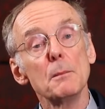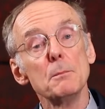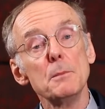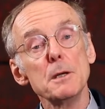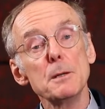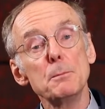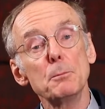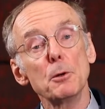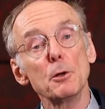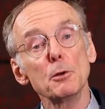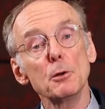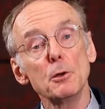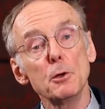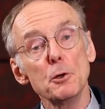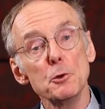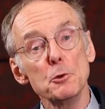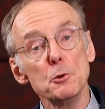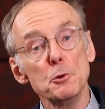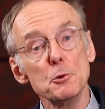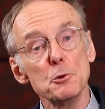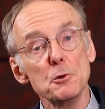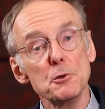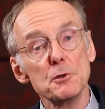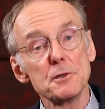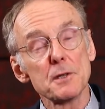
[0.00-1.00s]
people
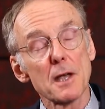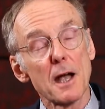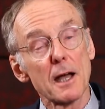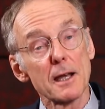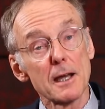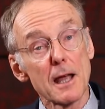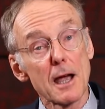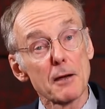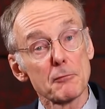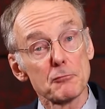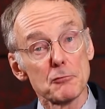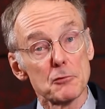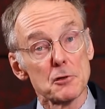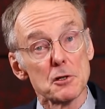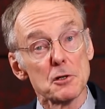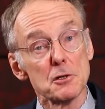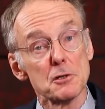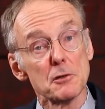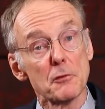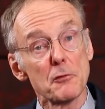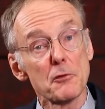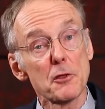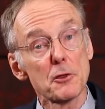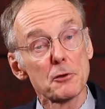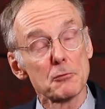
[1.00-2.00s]
lose an
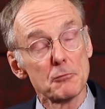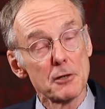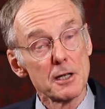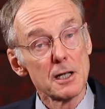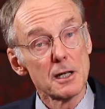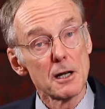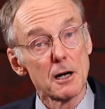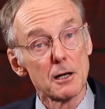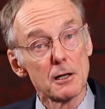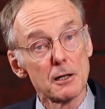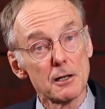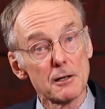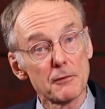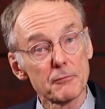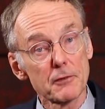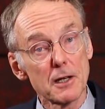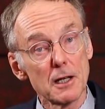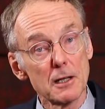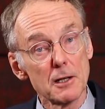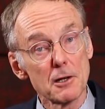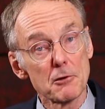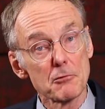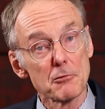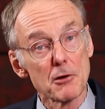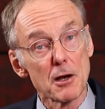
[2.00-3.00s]
average of 3.5
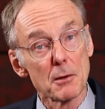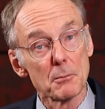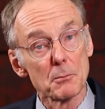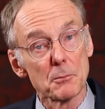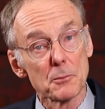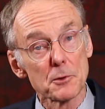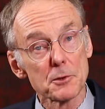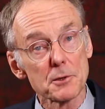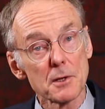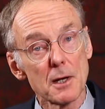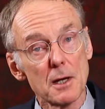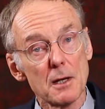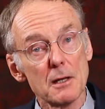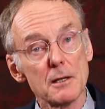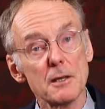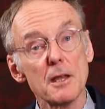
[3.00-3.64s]
kilograms.